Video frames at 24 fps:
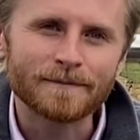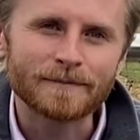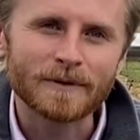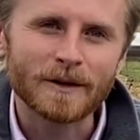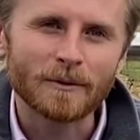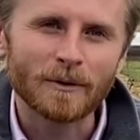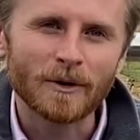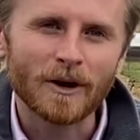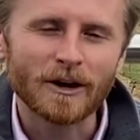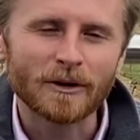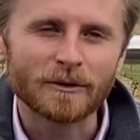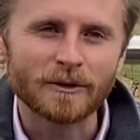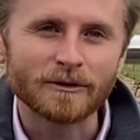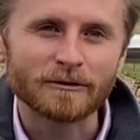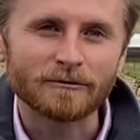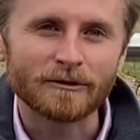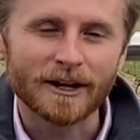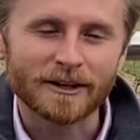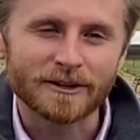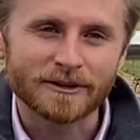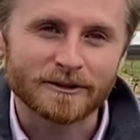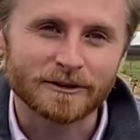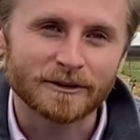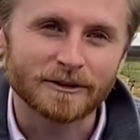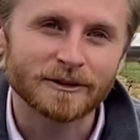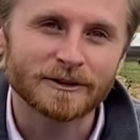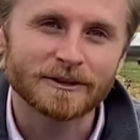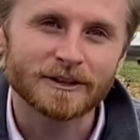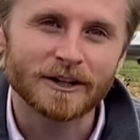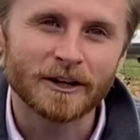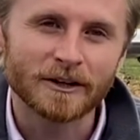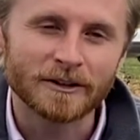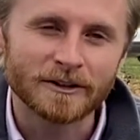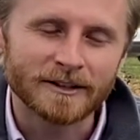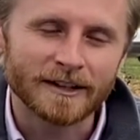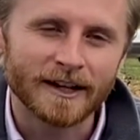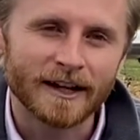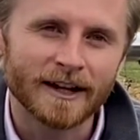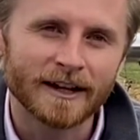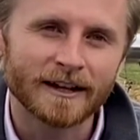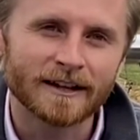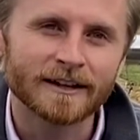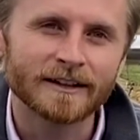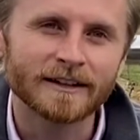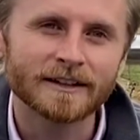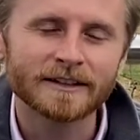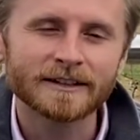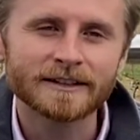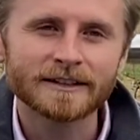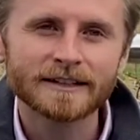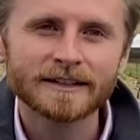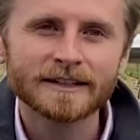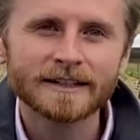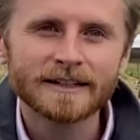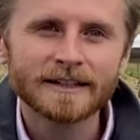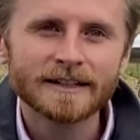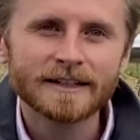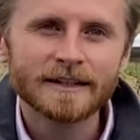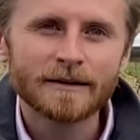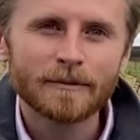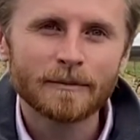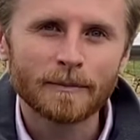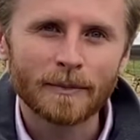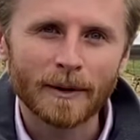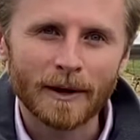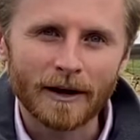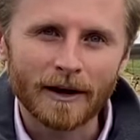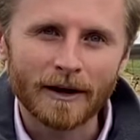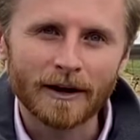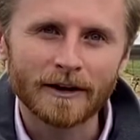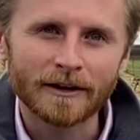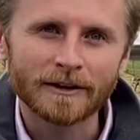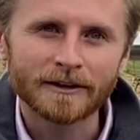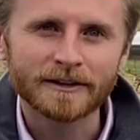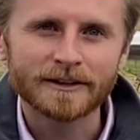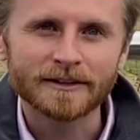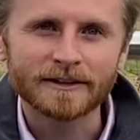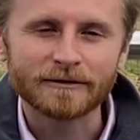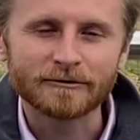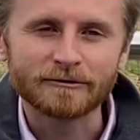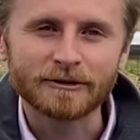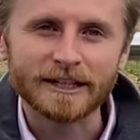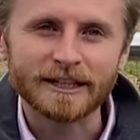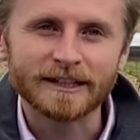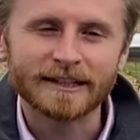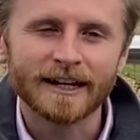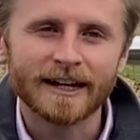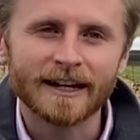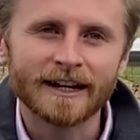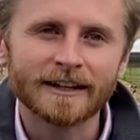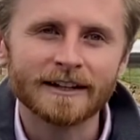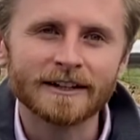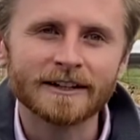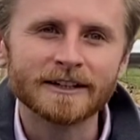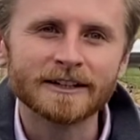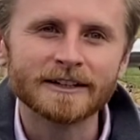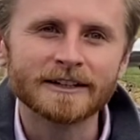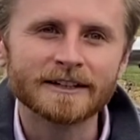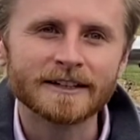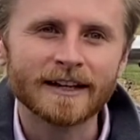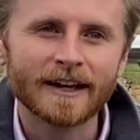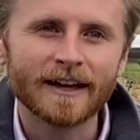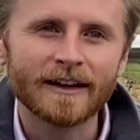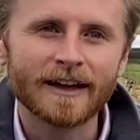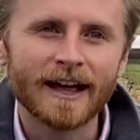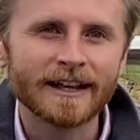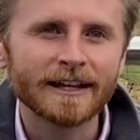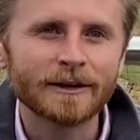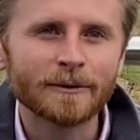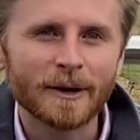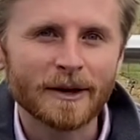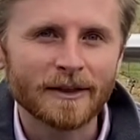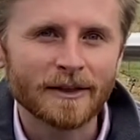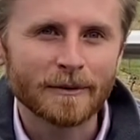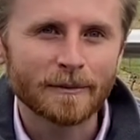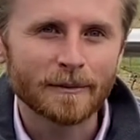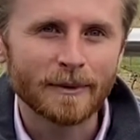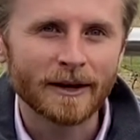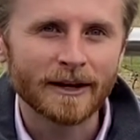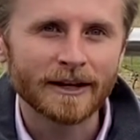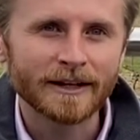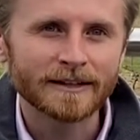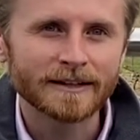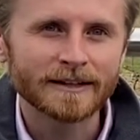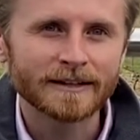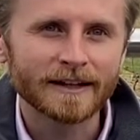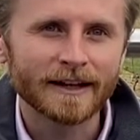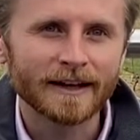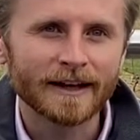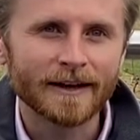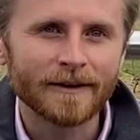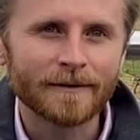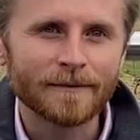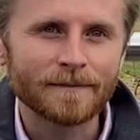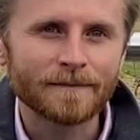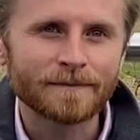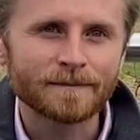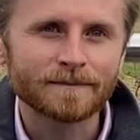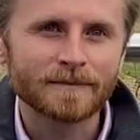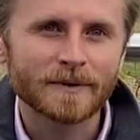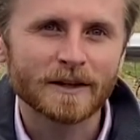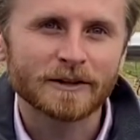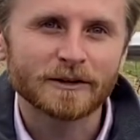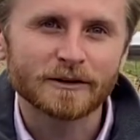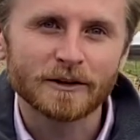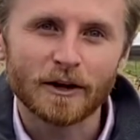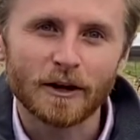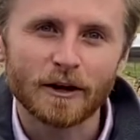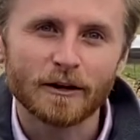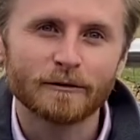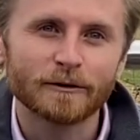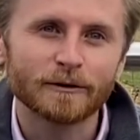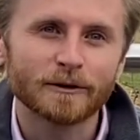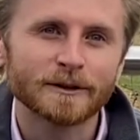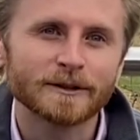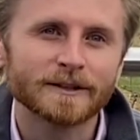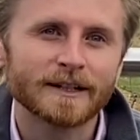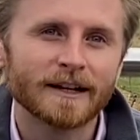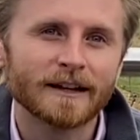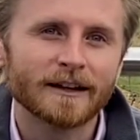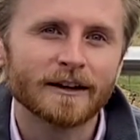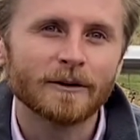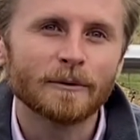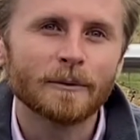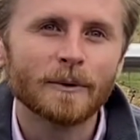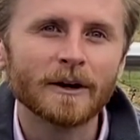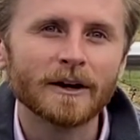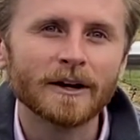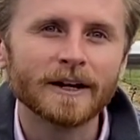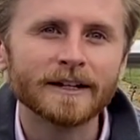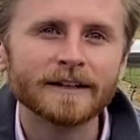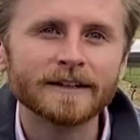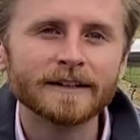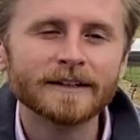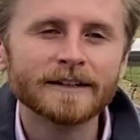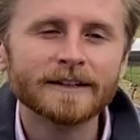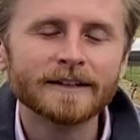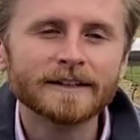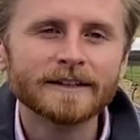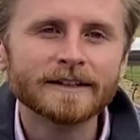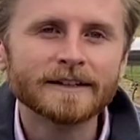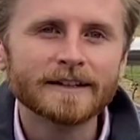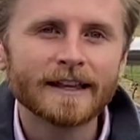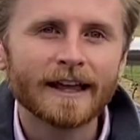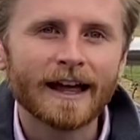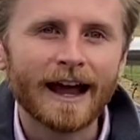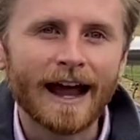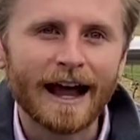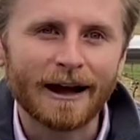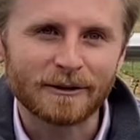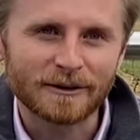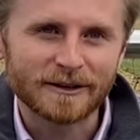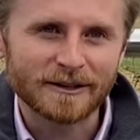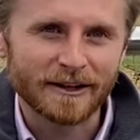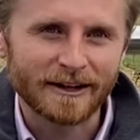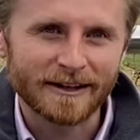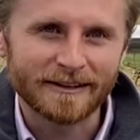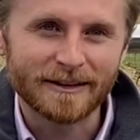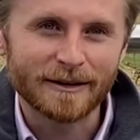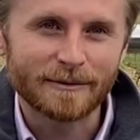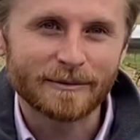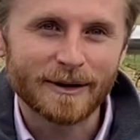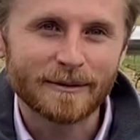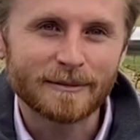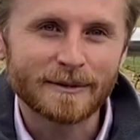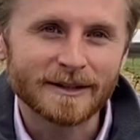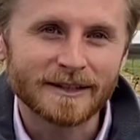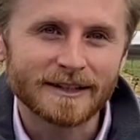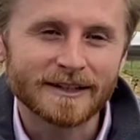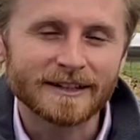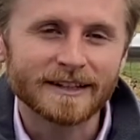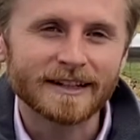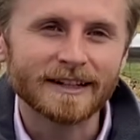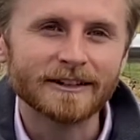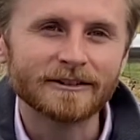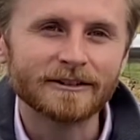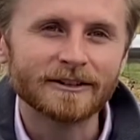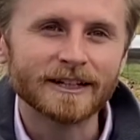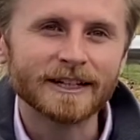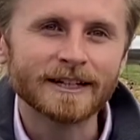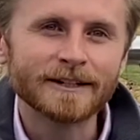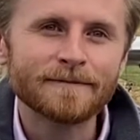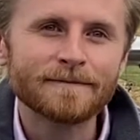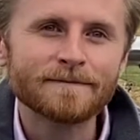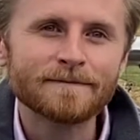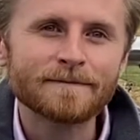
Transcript: work with restaurants, hotels, bars, retailers, anywhere that might serve or sell our wine outside of the premises here, really.